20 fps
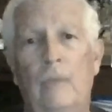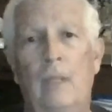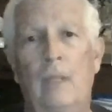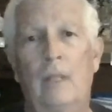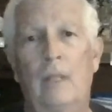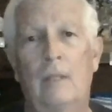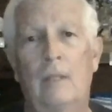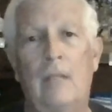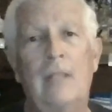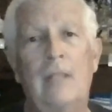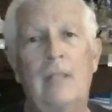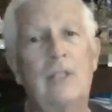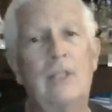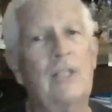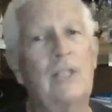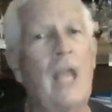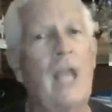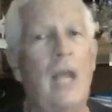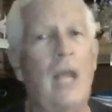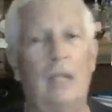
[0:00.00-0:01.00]
That's
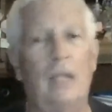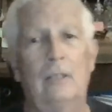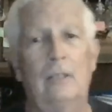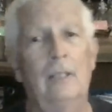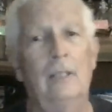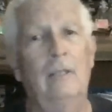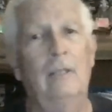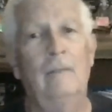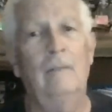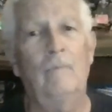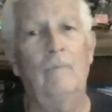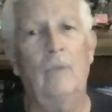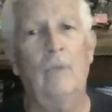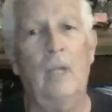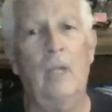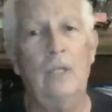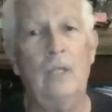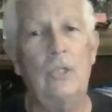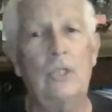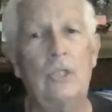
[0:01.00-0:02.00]
sad.
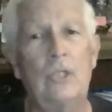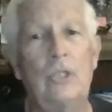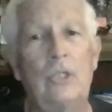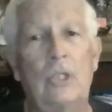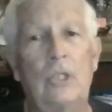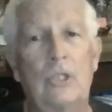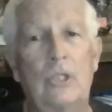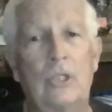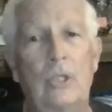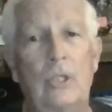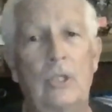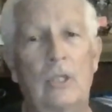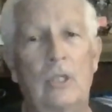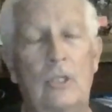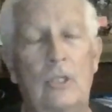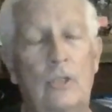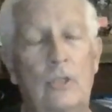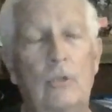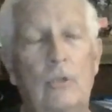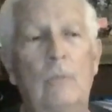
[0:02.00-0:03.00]
That's just
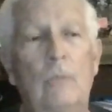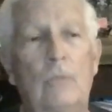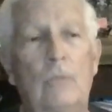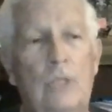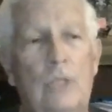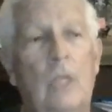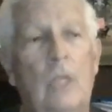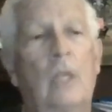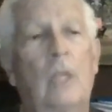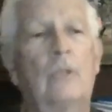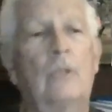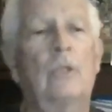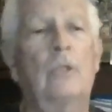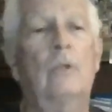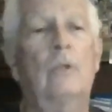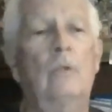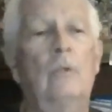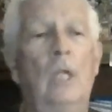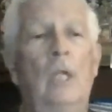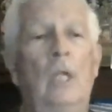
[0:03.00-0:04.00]
extremely sad.
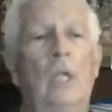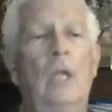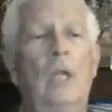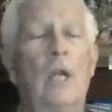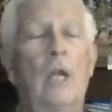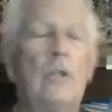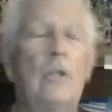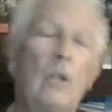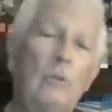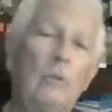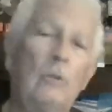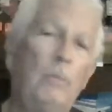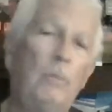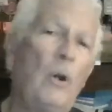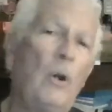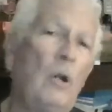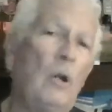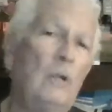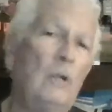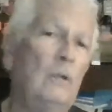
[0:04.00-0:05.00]
So another
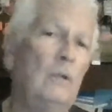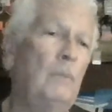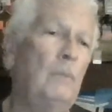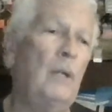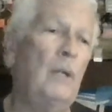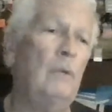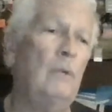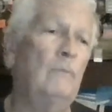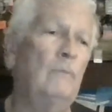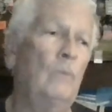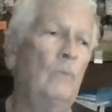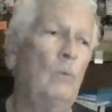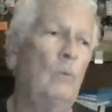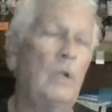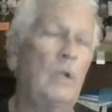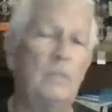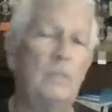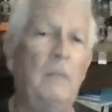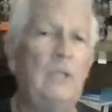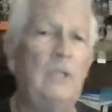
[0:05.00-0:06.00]
part about why
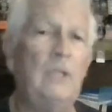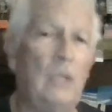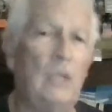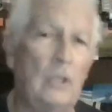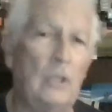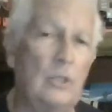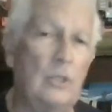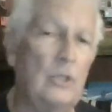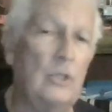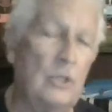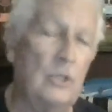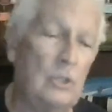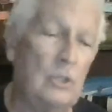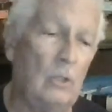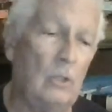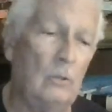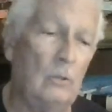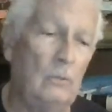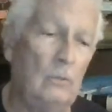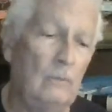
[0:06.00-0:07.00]
SpaceX is
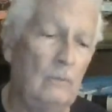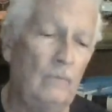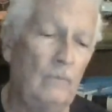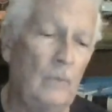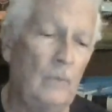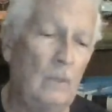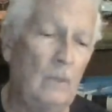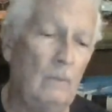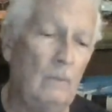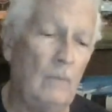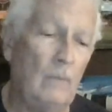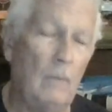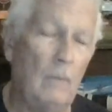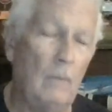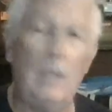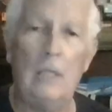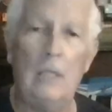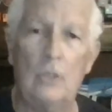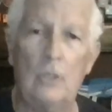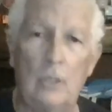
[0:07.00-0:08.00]
so
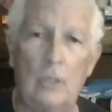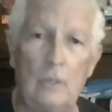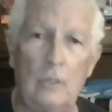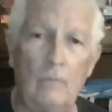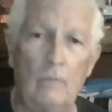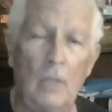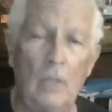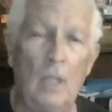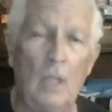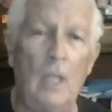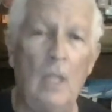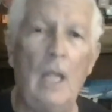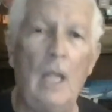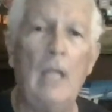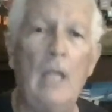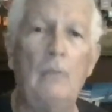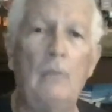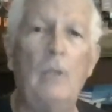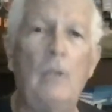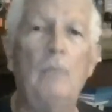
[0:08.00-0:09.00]
amazing,
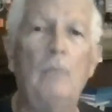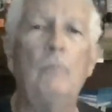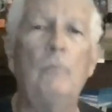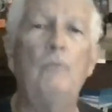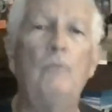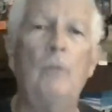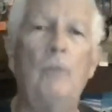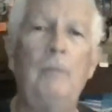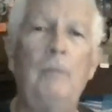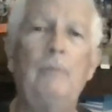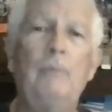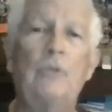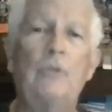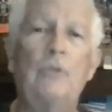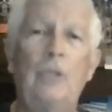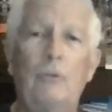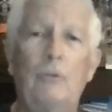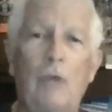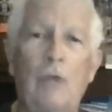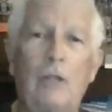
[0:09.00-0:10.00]
and when people
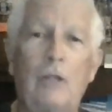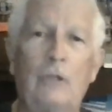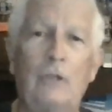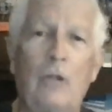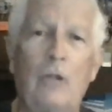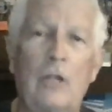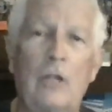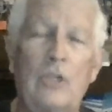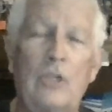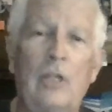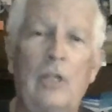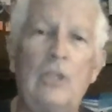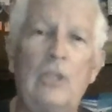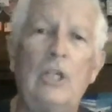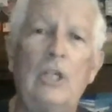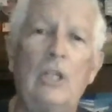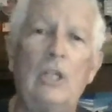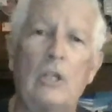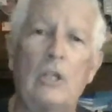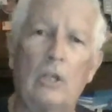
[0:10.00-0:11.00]
see a rocket launch and they
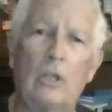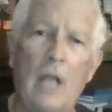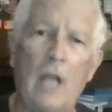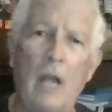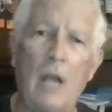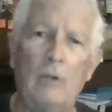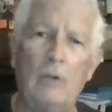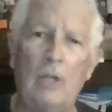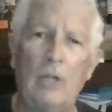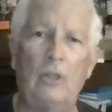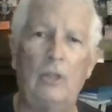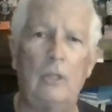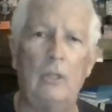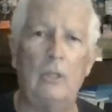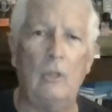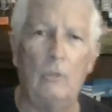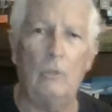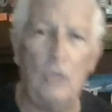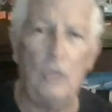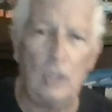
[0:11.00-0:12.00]
see the cloud, they think,
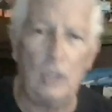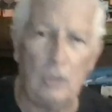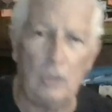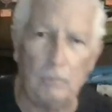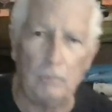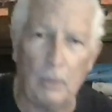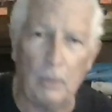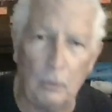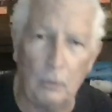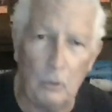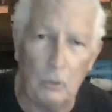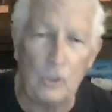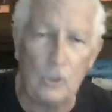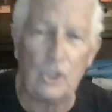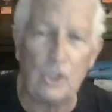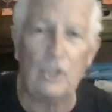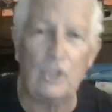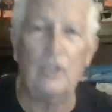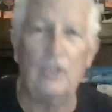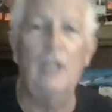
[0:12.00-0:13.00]
oh, look at the
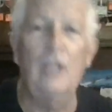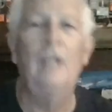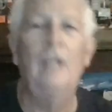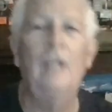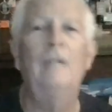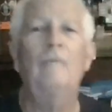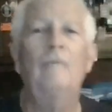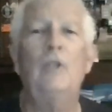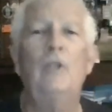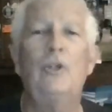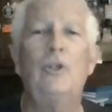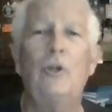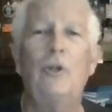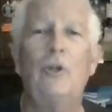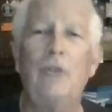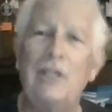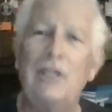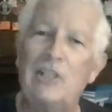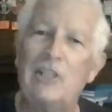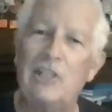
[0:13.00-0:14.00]
pollution.
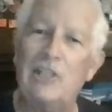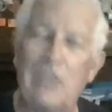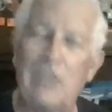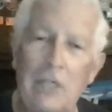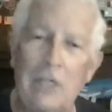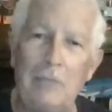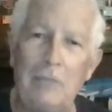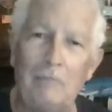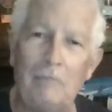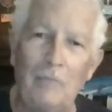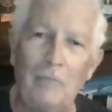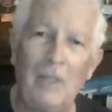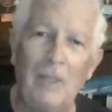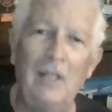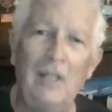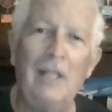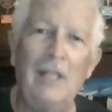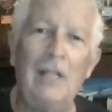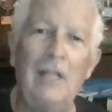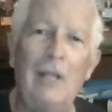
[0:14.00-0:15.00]
That's steam.
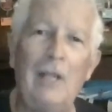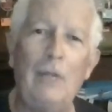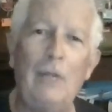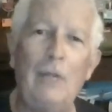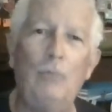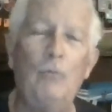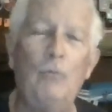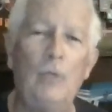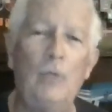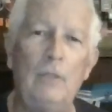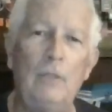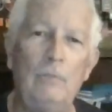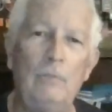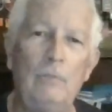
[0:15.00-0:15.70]
We